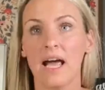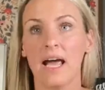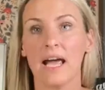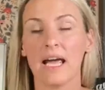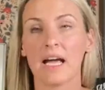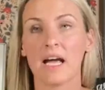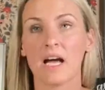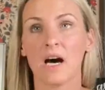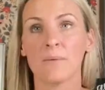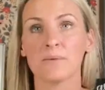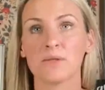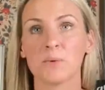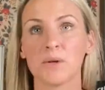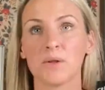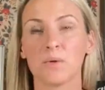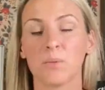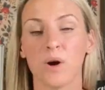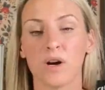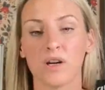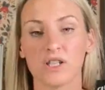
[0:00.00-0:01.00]
It comes
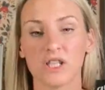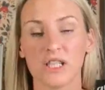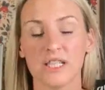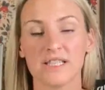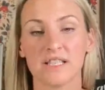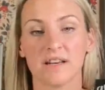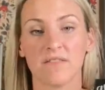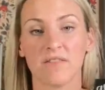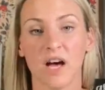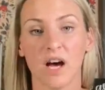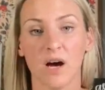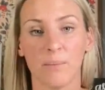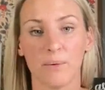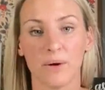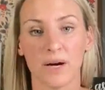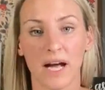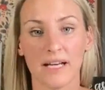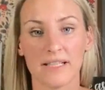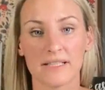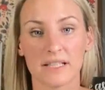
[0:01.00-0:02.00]
with worksheets of the
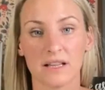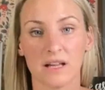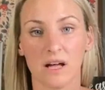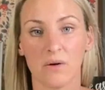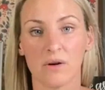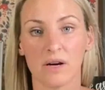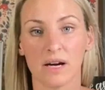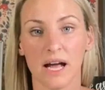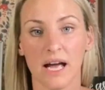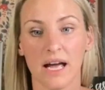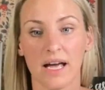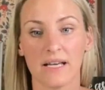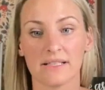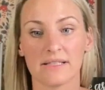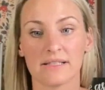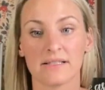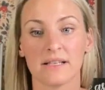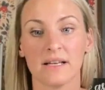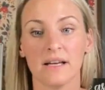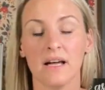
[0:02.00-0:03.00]
uppercase and
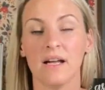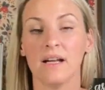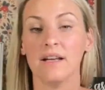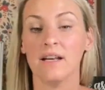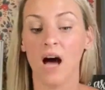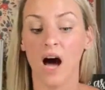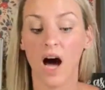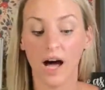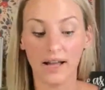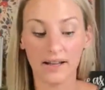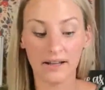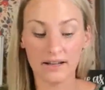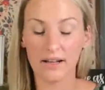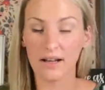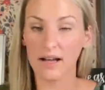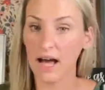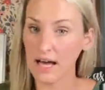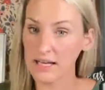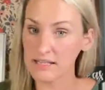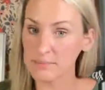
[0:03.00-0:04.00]
lowercase, not
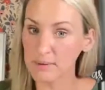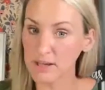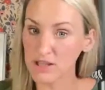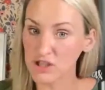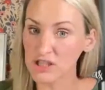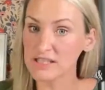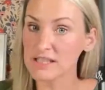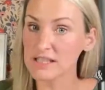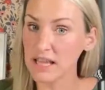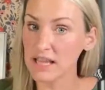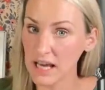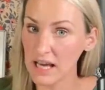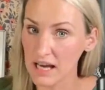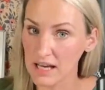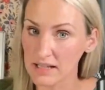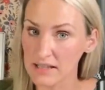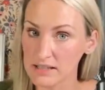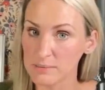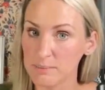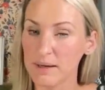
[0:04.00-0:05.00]
as much as
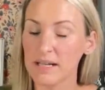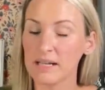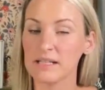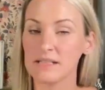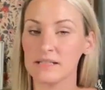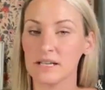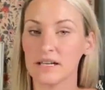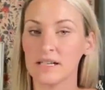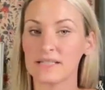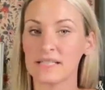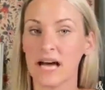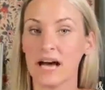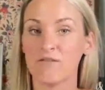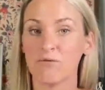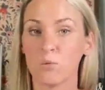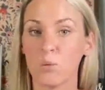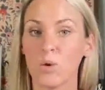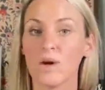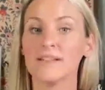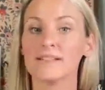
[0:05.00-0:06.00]
this, but it does
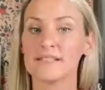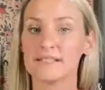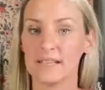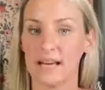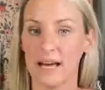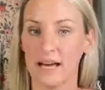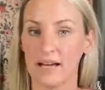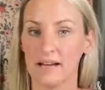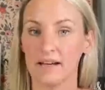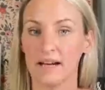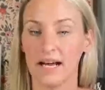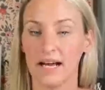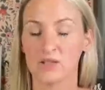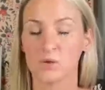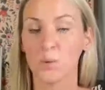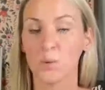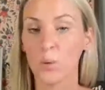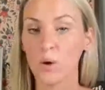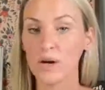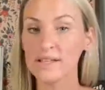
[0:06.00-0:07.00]
have one set. It
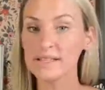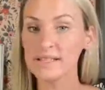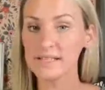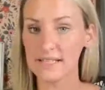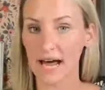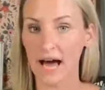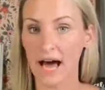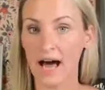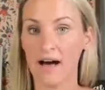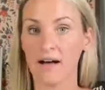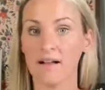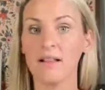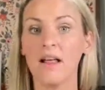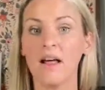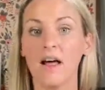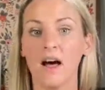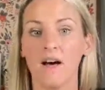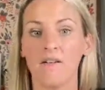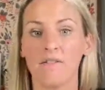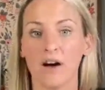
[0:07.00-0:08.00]
has one style
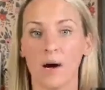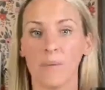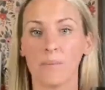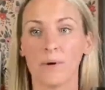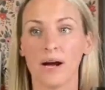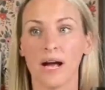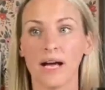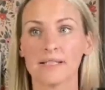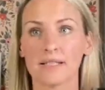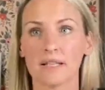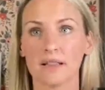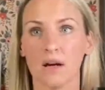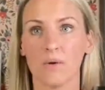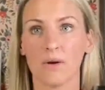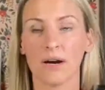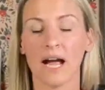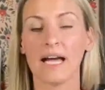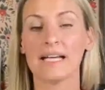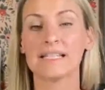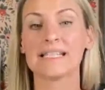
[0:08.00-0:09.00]
of uppercase and
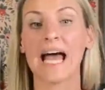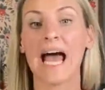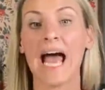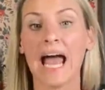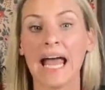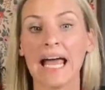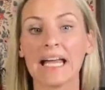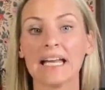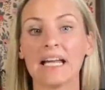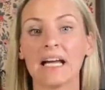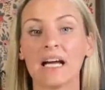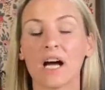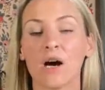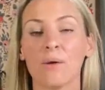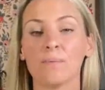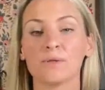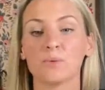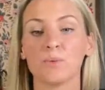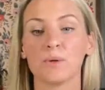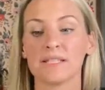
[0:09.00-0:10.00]
lowercase, and it
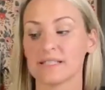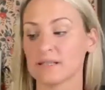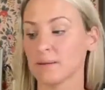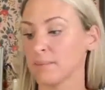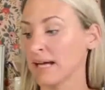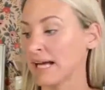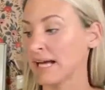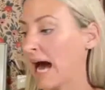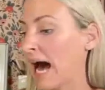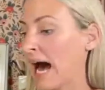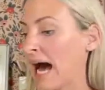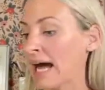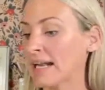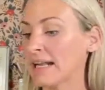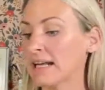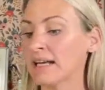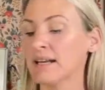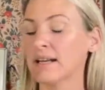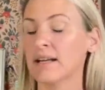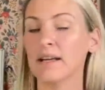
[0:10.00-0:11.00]
comes with some
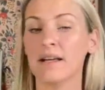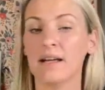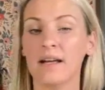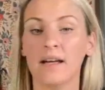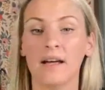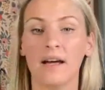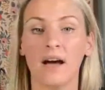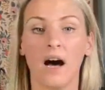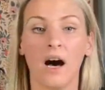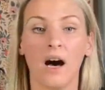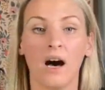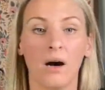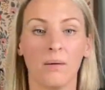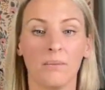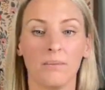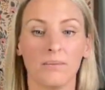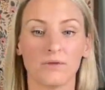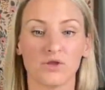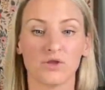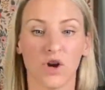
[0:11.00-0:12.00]
guided
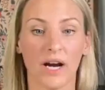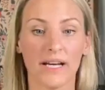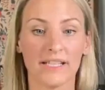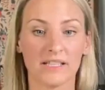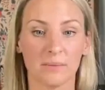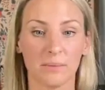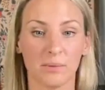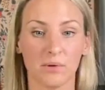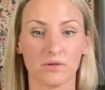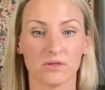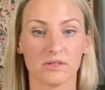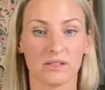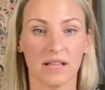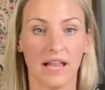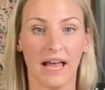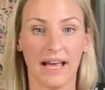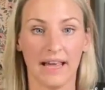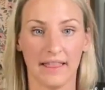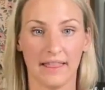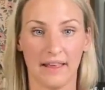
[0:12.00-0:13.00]
traceables
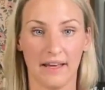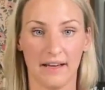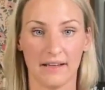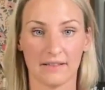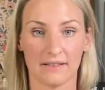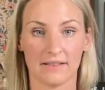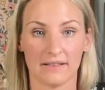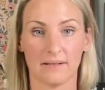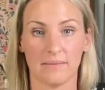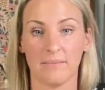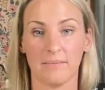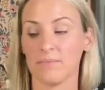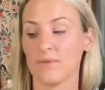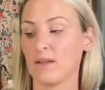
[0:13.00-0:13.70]
like this.